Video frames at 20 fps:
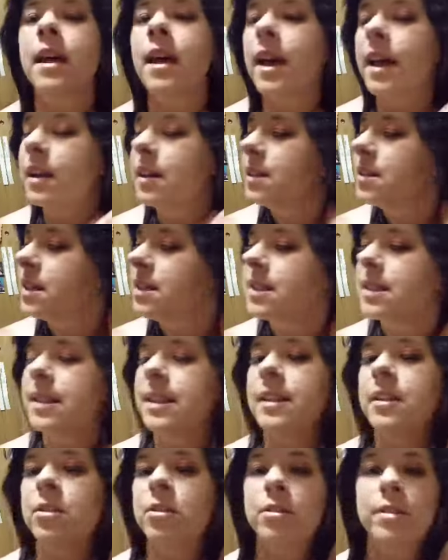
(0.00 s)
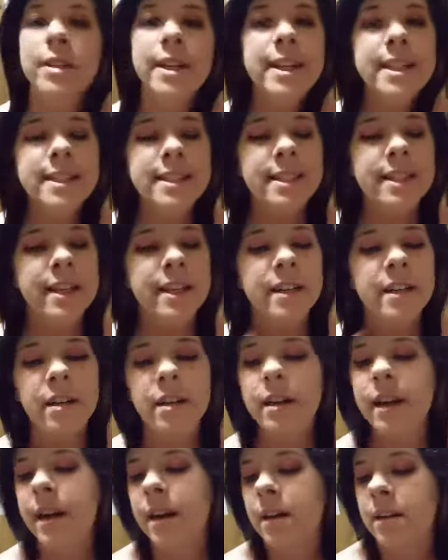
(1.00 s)
and it doesn't get greasy in
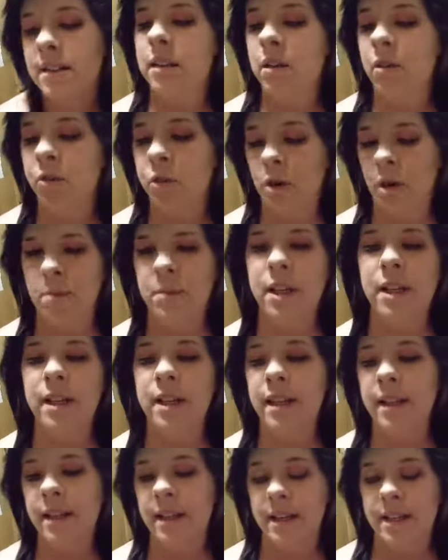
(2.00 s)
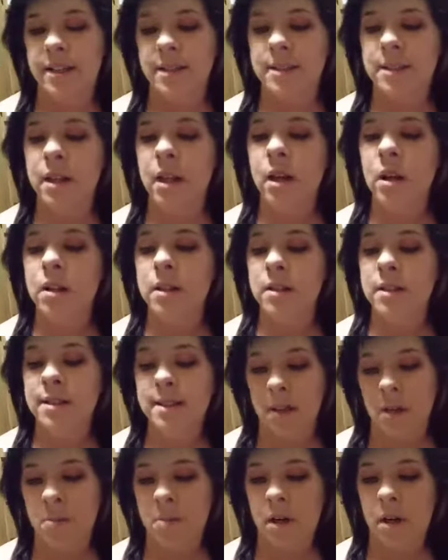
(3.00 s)
your hair. The formula is
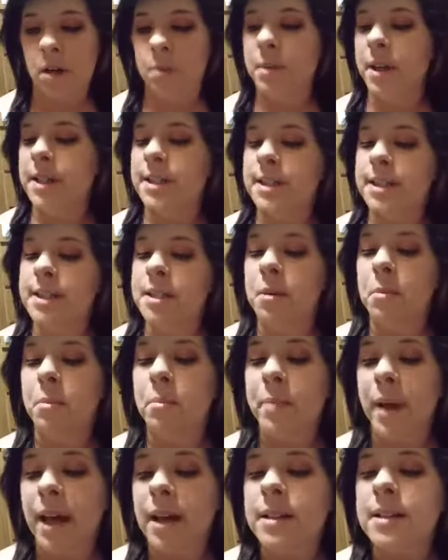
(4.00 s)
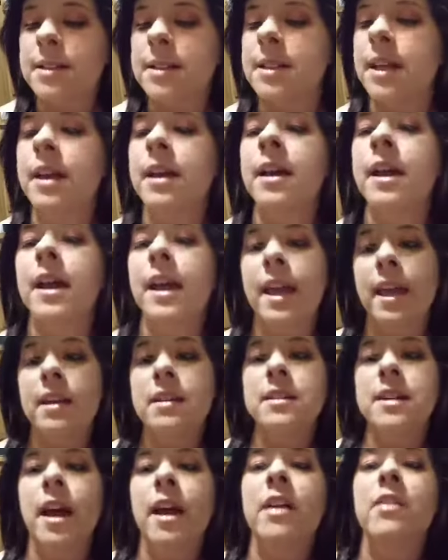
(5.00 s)
superb. It's the best
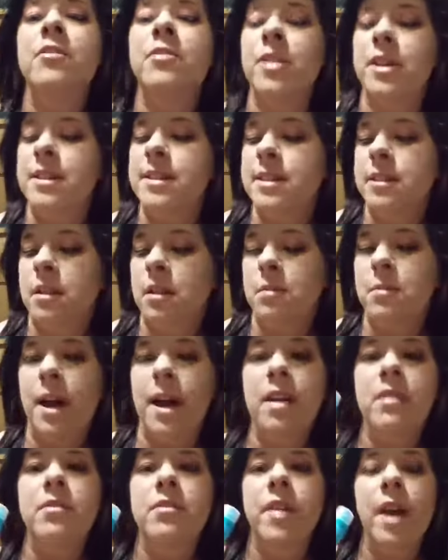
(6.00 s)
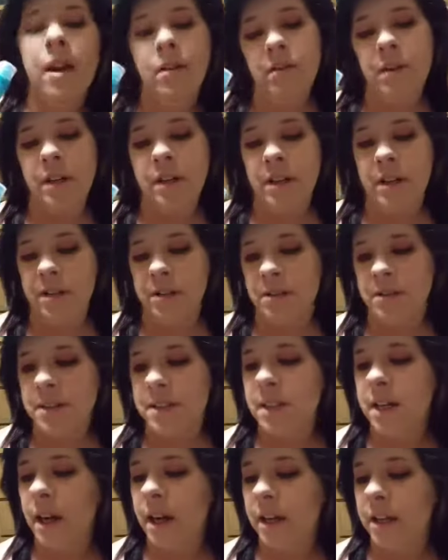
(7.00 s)
anti-frizz serum I've ever
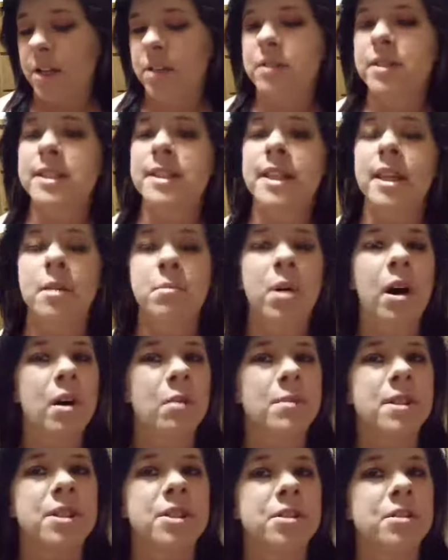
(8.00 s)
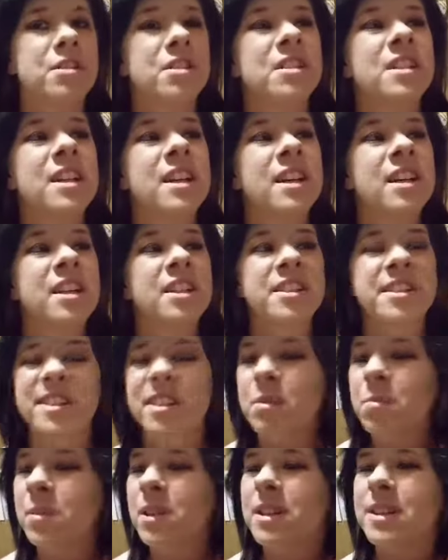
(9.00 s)
used. I used the Paul Mitchell
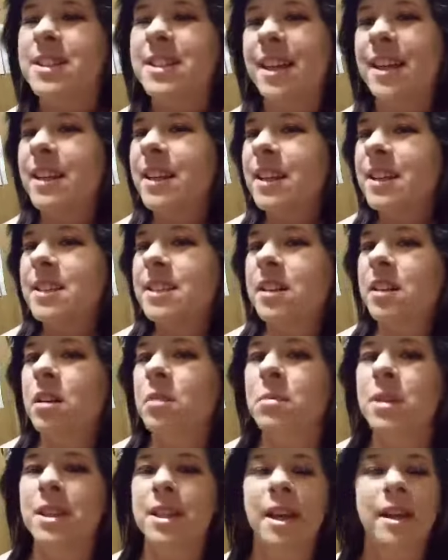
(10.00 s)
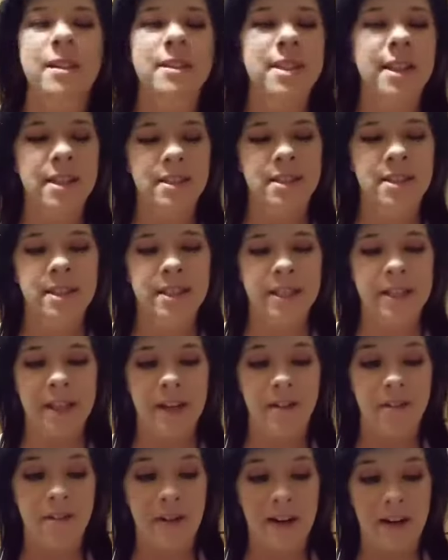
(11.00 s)
Super Skinny Serum, but that tends to
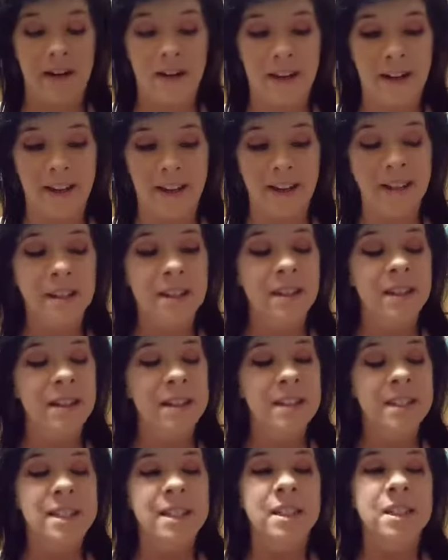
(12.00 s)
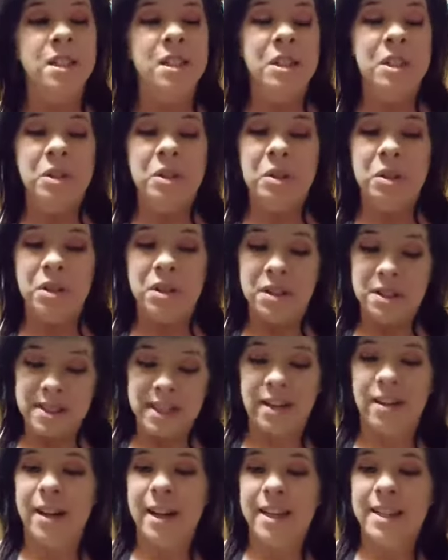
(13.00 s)
get very
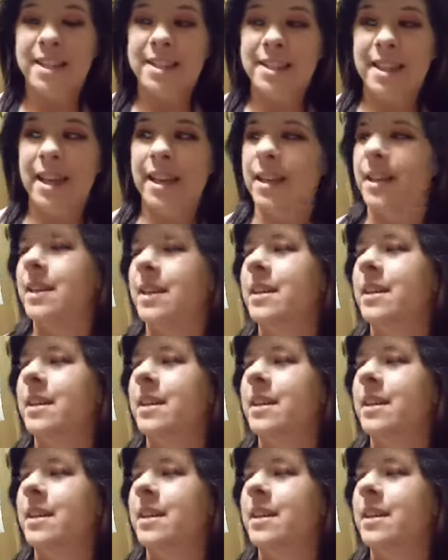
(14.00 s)
dare I say,